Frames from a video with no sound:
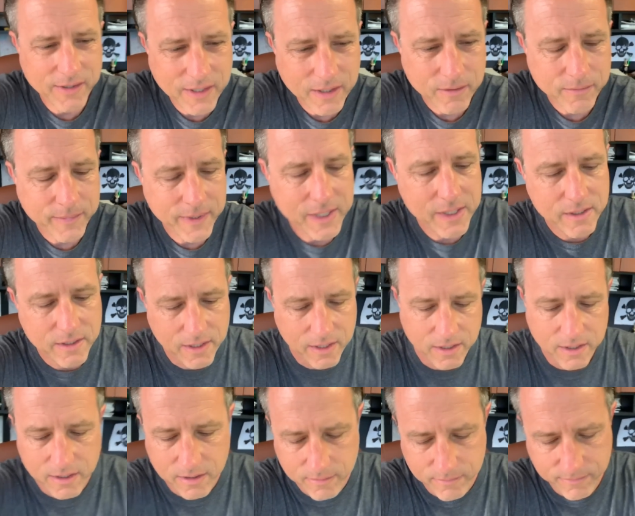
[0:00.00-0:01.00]
out, man.
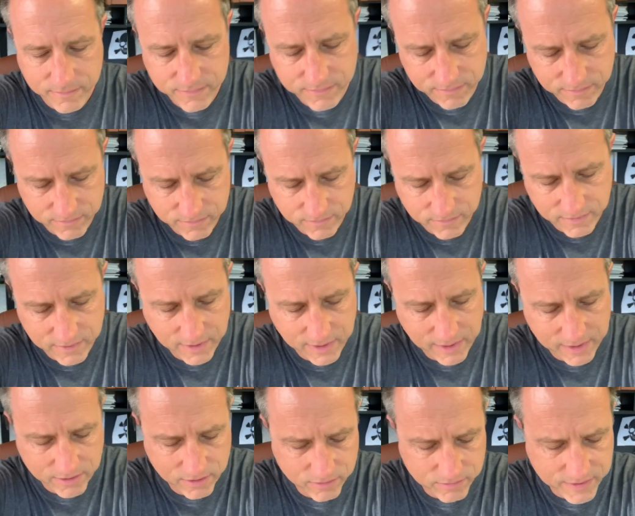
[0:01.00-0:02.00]
Um,
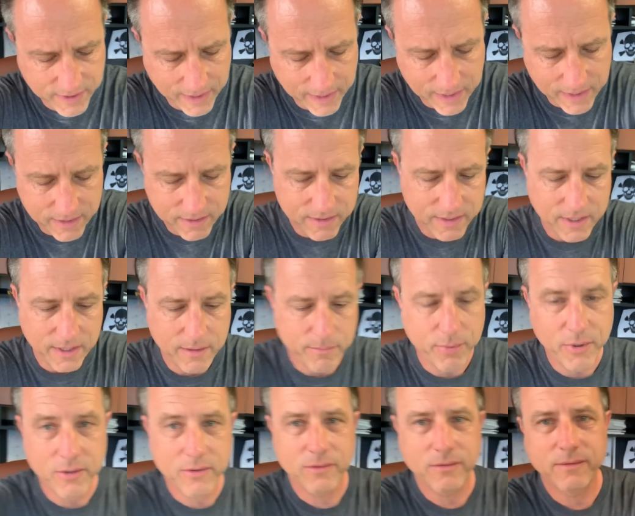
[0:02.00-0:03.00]
I know Todd, Todd
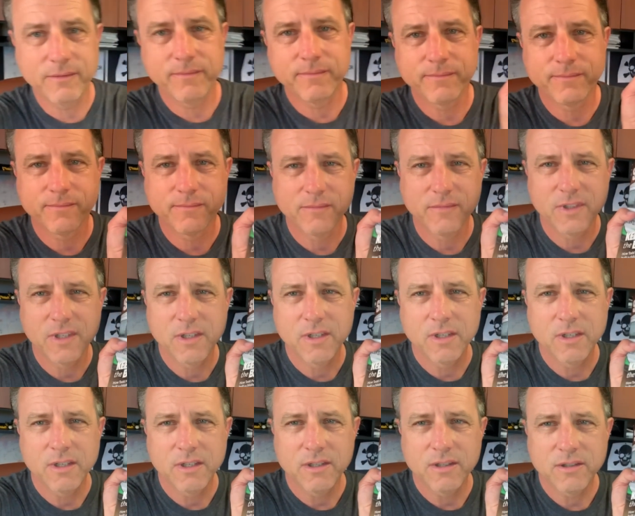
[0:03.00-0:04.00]
Poe.
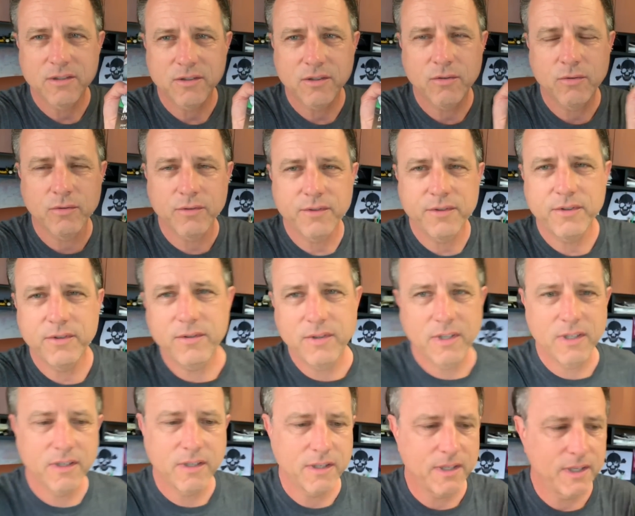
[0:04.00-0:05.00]
He's a cool dude.
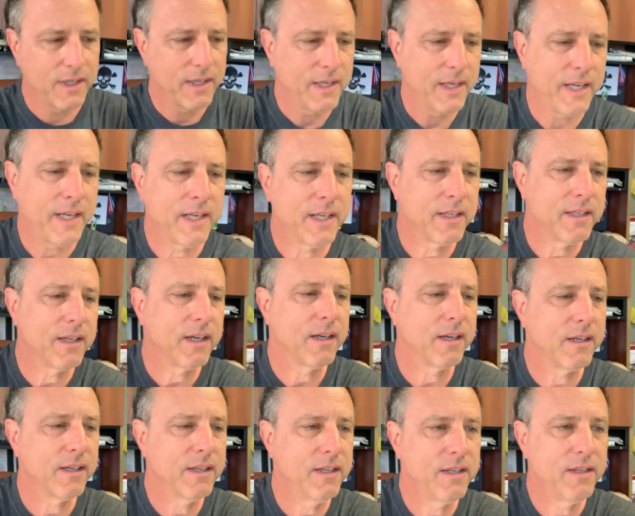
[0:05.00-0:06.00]
And
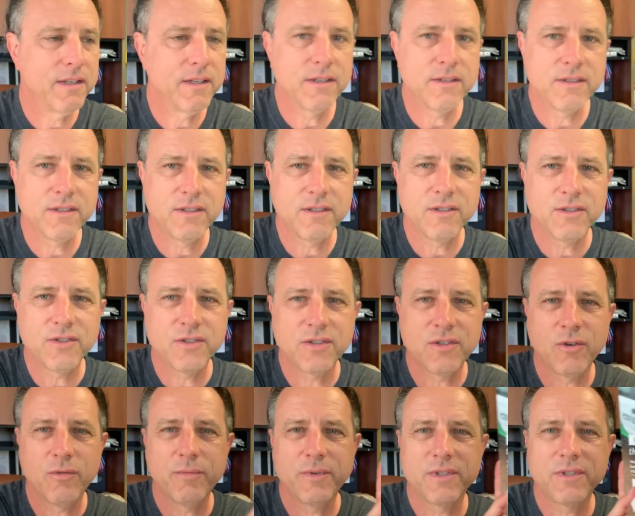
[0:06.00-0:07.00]
uh, he is in the
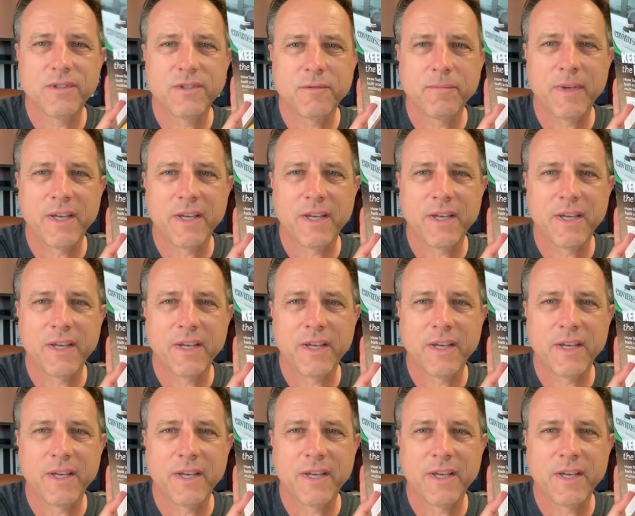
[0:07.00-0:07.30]
Snow Business